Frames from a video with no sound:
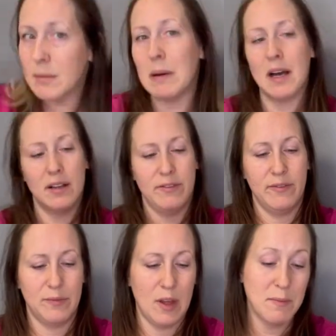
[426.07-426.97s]
But
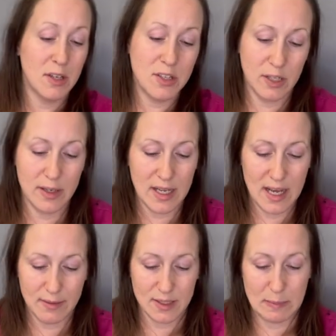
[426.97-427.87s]
I'm going to do it
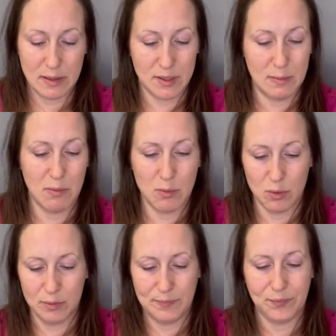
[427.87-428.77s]
how it's supposed to be
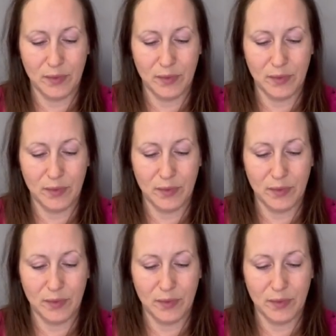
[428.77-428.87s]
worn.